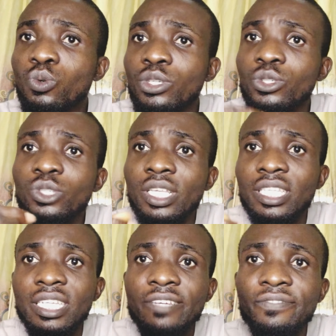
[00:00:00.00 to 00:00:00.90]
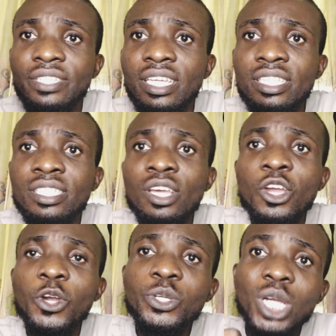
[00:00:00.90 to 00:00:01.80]
you will use as an evidence
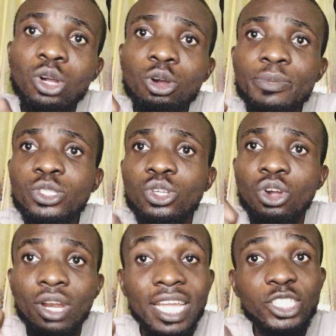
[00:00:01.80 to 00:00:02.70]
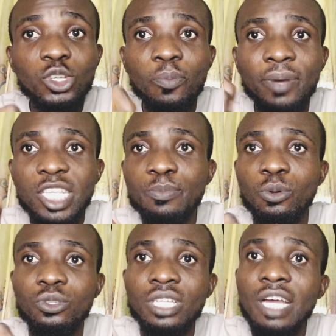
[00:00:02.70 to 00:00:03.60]
when you are coming to collect your
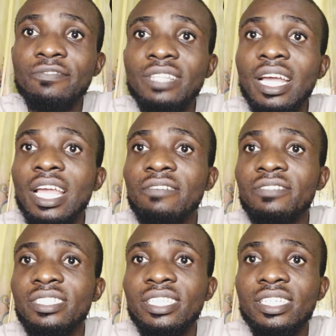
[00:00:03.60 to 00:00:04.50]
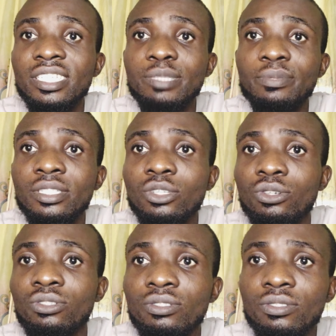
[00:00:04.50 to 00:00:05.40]
passport after everything is been
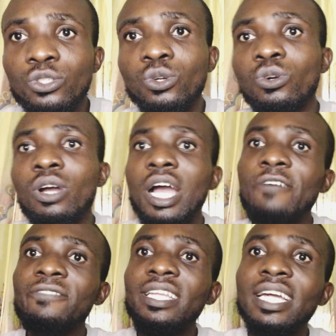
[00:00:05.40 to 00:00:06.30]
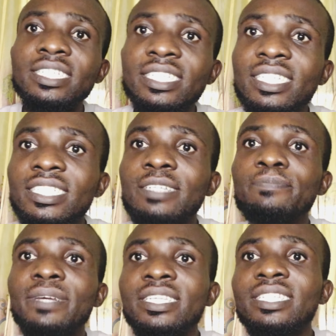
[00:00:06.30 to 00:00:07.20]
done. So after that day, the
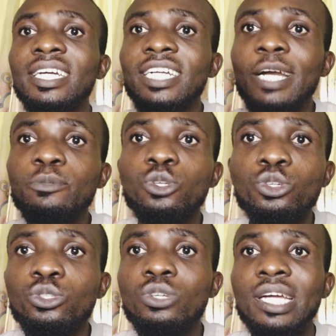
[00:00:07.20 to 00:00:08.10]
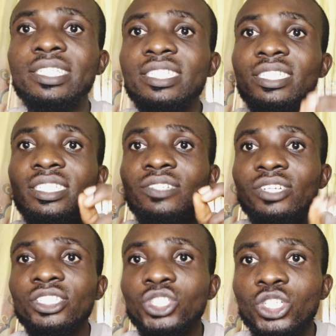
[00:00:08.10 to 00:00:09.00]
person that captured you and did the
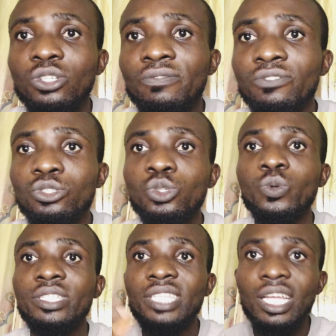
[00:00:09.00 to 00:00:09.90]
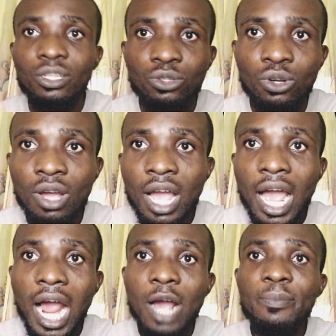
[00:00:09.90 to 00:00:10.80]
registration for you will tell you
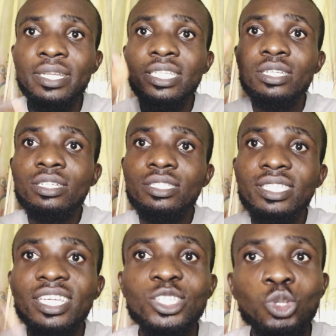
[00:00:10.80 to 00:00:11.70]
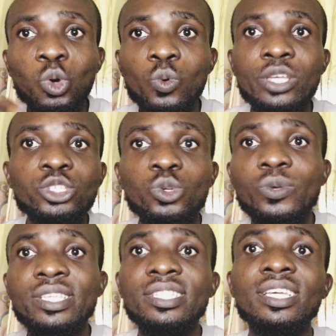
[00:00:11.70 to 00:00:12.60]
how many days or weeks you
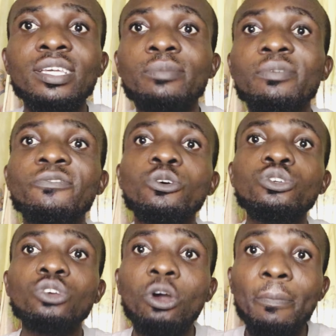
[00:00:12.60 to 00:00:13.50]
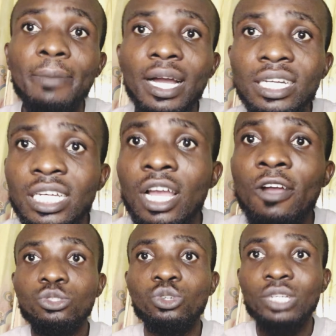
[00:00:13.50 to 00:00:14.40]
will stay before you come back
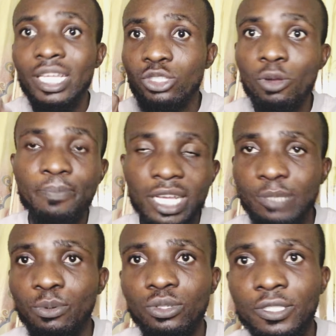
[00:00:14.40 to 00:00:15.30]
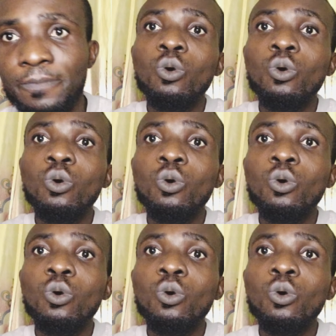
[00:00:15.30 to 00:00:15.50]
to get your passport.